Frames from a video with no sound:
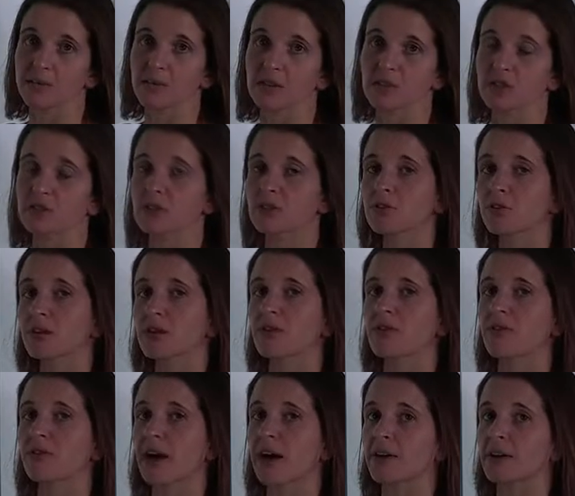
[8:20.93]
which is a
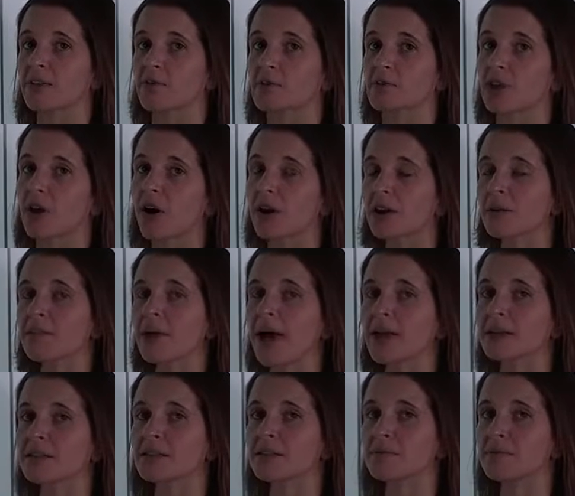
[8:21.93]
critical value, which
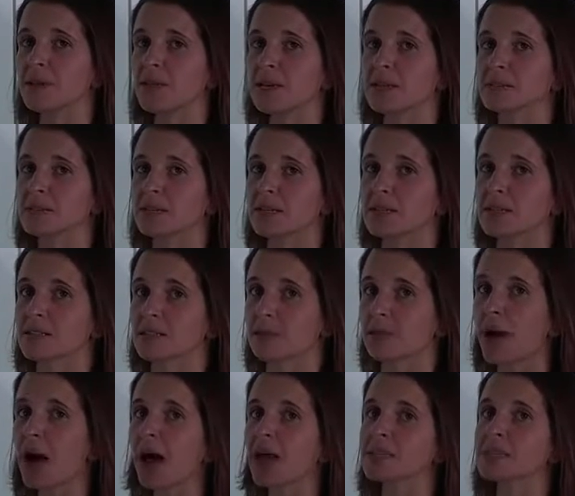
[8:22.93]
automatically means it's a
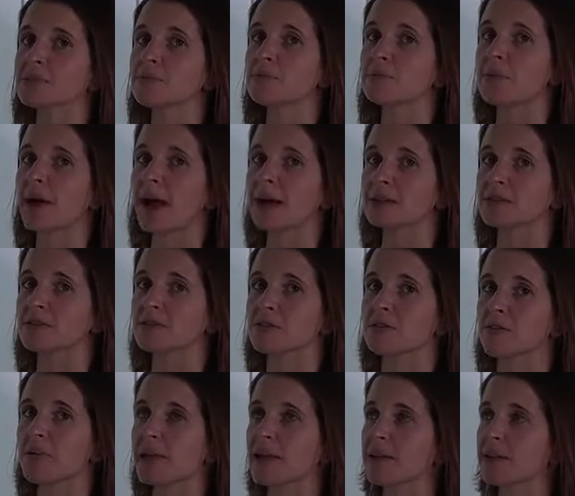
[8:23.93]
possible max or a
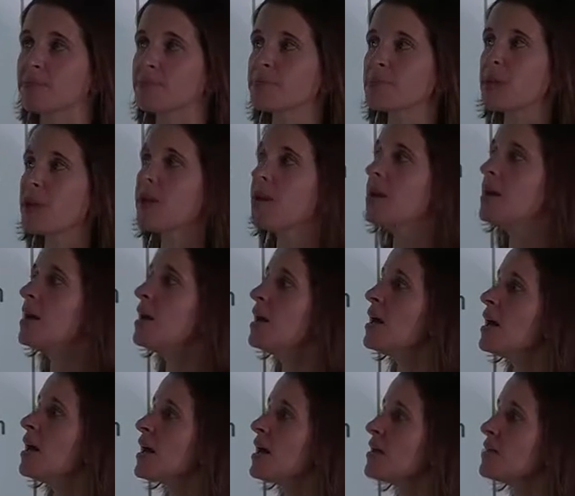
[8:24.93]
min.
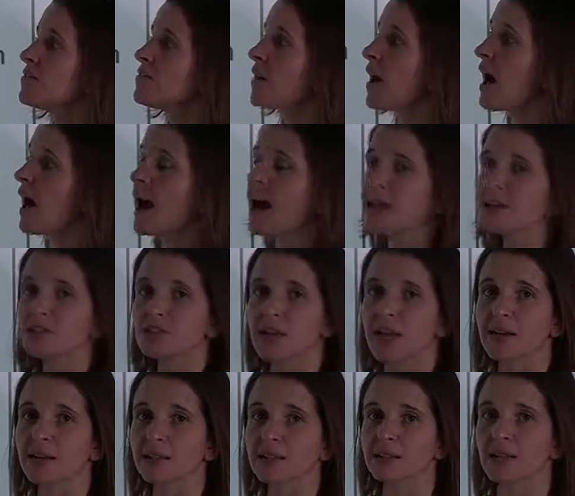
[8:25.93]
If I
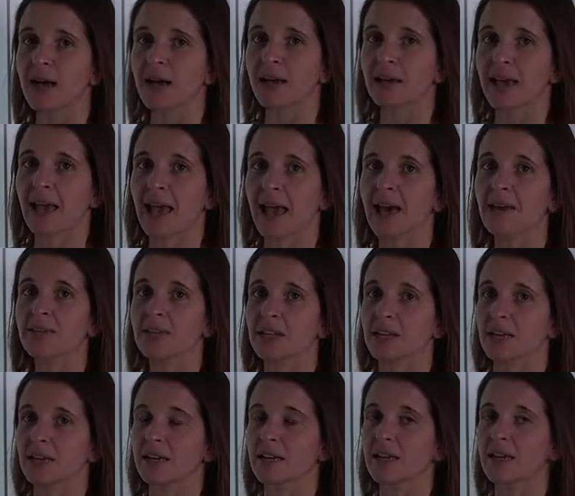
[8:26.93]
check its
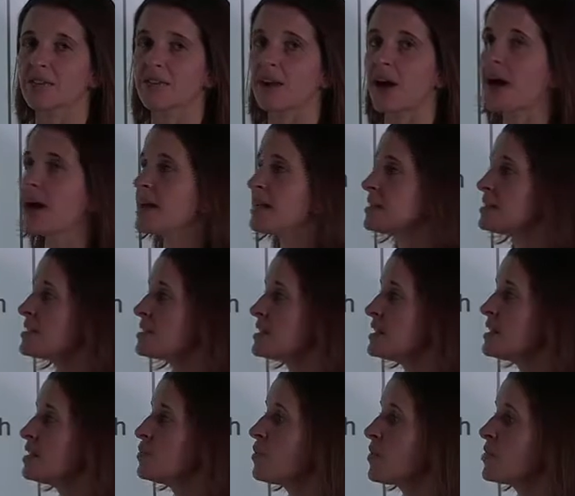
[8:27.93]
concavity, if I
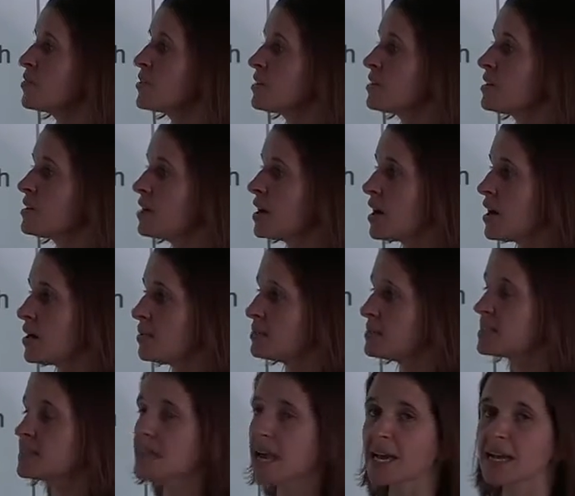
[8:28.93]
see what the
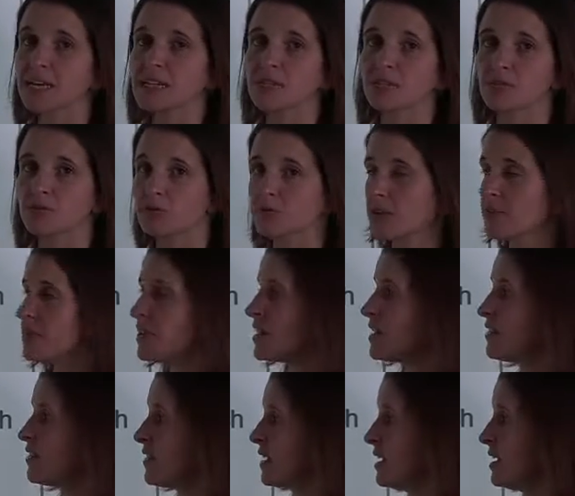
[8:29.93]
second
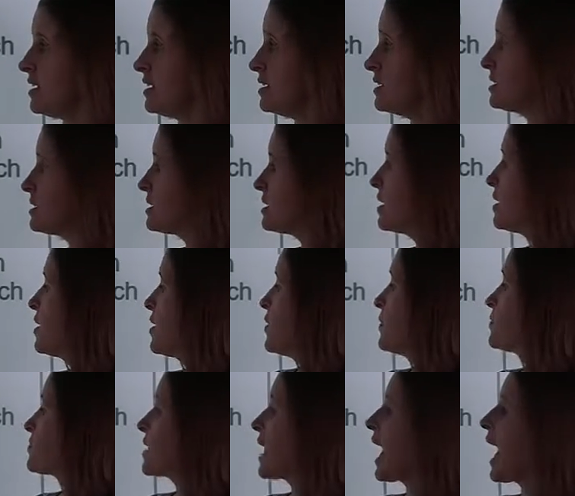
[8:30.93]
derivative is
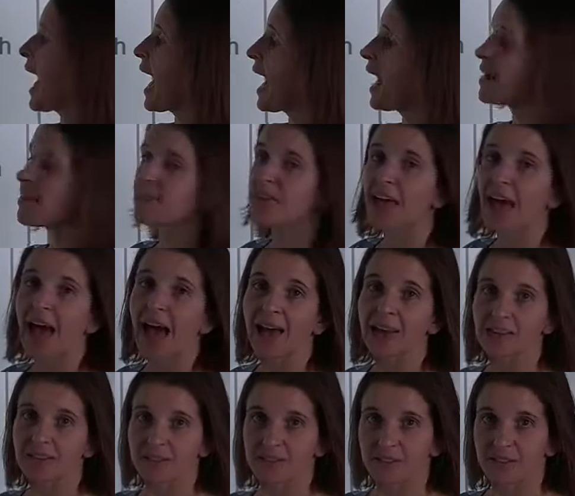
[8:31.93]
at
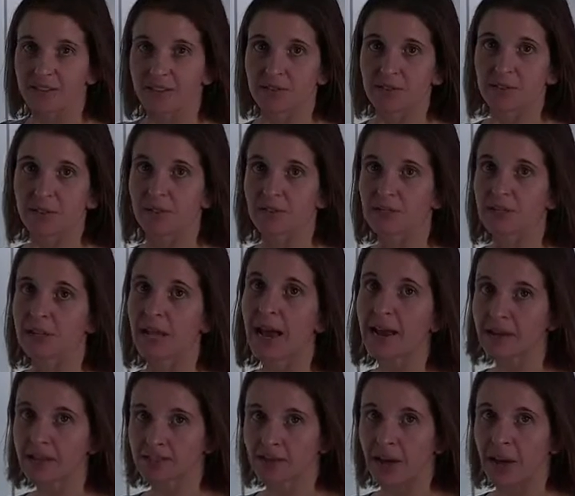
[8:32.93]
that
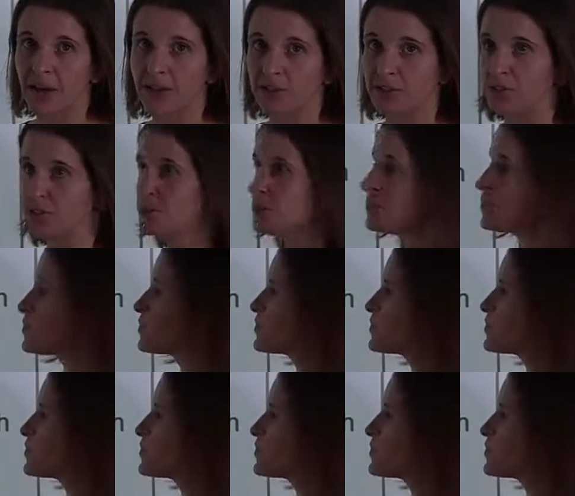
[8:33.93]
x value,